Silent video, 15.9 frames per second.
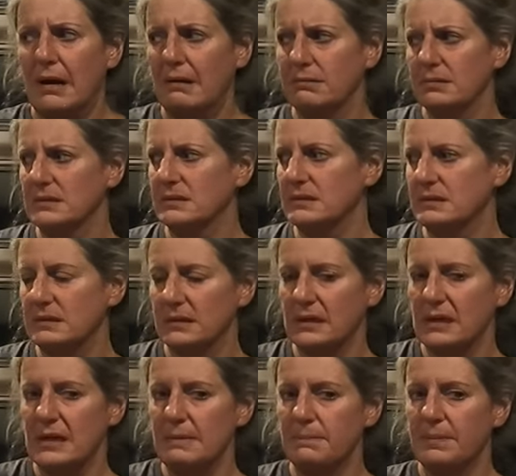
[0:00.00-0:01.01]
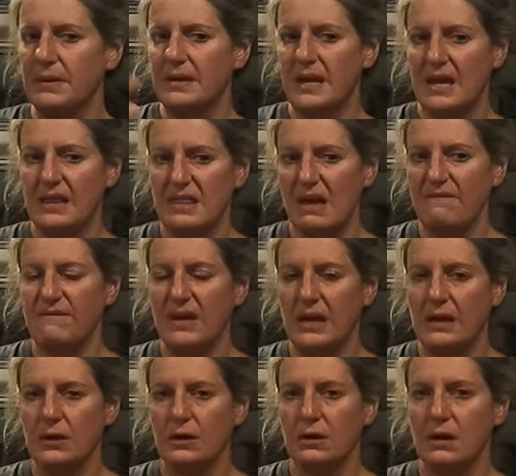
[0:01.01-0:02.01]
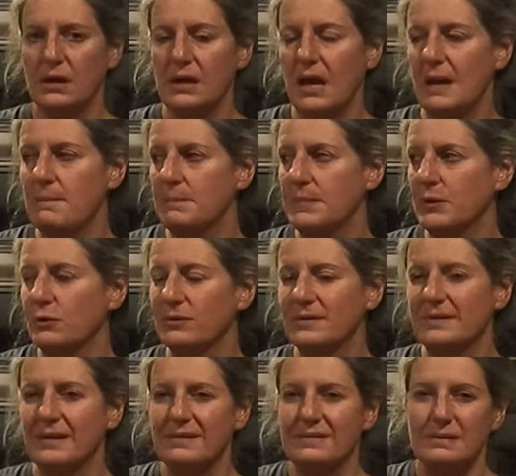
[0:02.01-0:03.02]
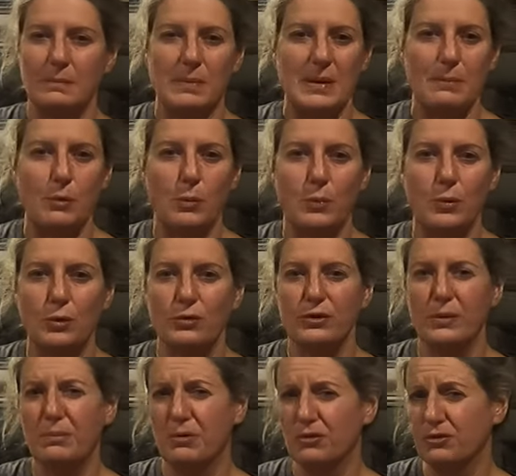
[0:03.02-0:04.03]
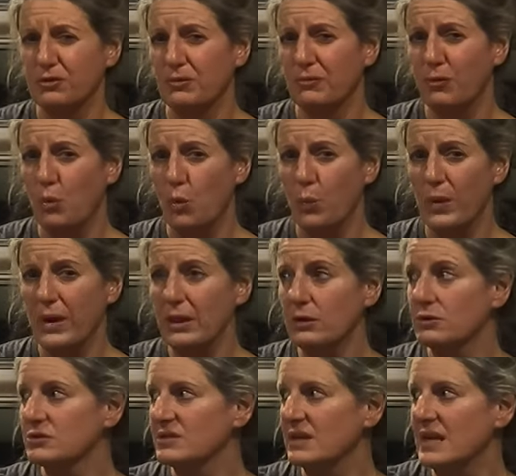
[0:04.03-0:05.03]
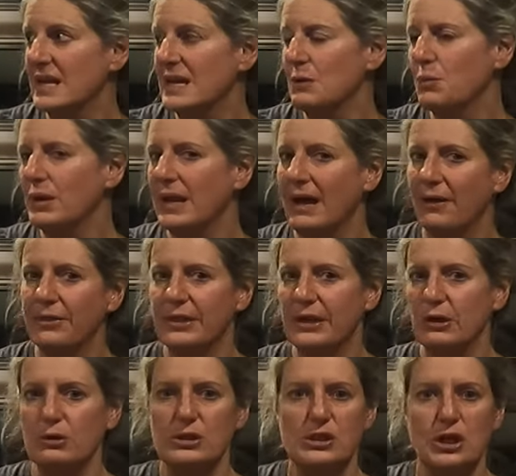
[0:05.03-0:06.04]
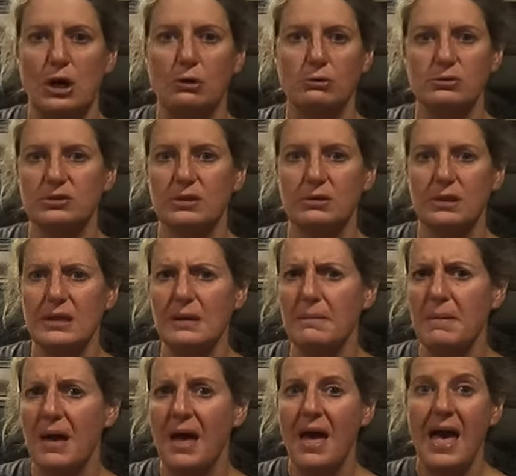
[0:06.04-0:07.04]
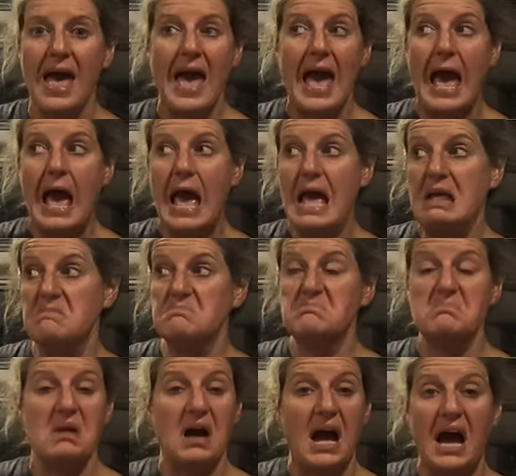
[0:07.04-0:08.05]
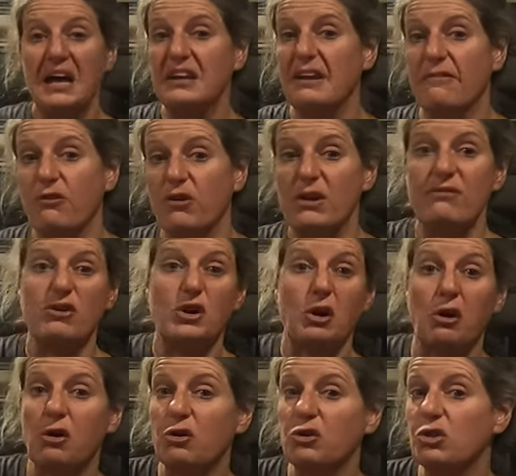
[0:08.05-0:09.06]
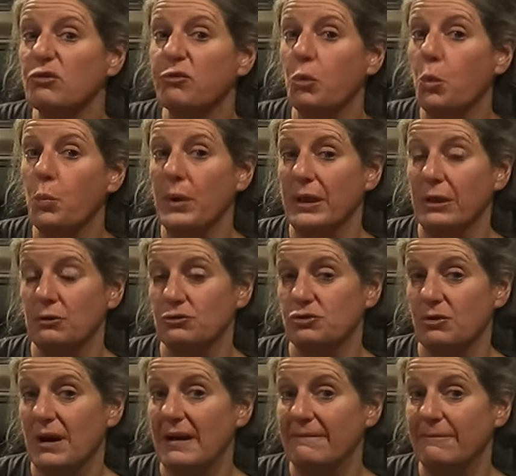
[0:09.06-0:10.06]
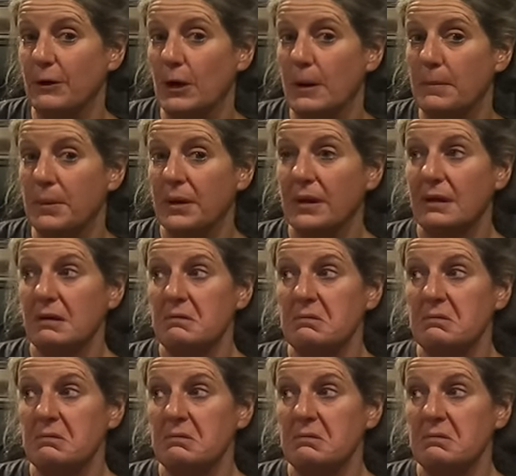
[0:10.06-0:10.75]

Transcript: I was asleep and had that fan on and Bill said some people pulled up on some four wheelers and he went out there and talked to them. And I never even heard the four wheeler drive up